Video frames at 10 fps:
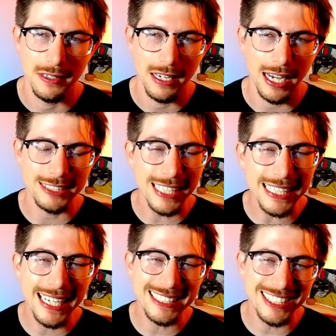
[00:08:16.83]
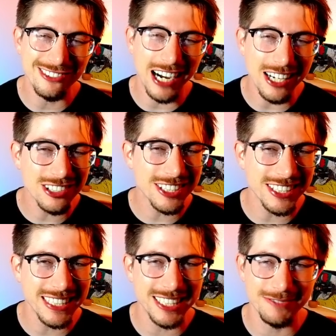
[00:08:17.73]
I try to catch the Wild Charge
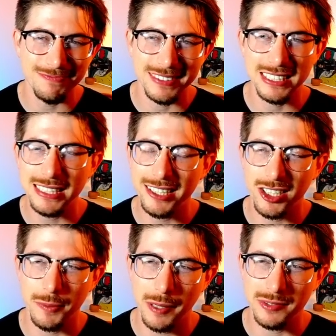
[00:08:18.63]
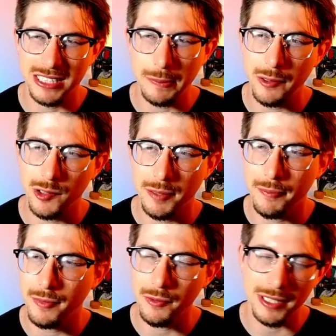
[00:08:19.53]
here. Instead, they're going to be able to chip me with
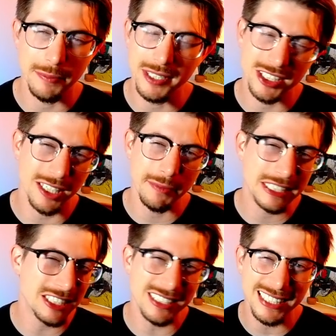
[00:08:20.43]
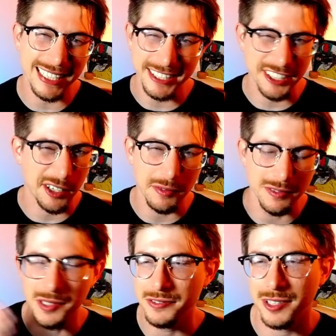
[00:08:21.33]
a Mirror Shot. Mirror Shot's not that strong of a
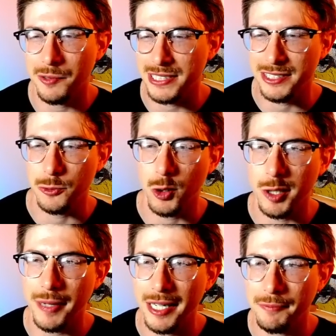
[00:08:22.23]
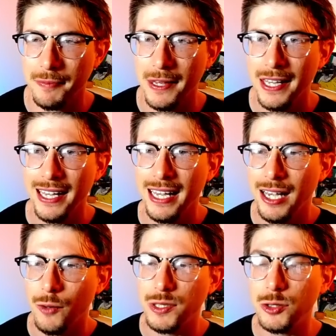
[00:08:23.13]
move, so I wasn't too worried about it.
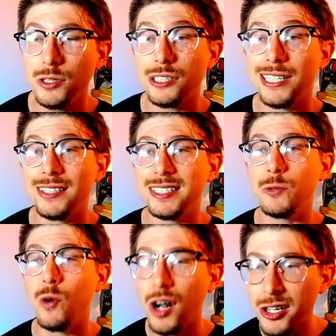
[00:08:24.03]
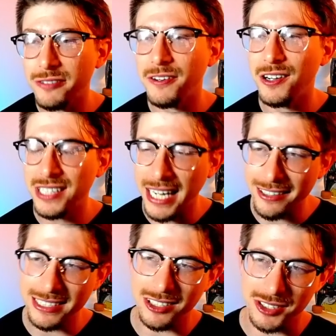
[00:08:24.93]
We do lure out the Waterfall
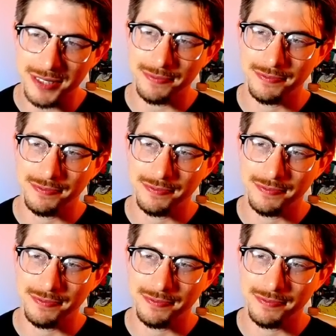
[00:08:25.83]
Gyarados.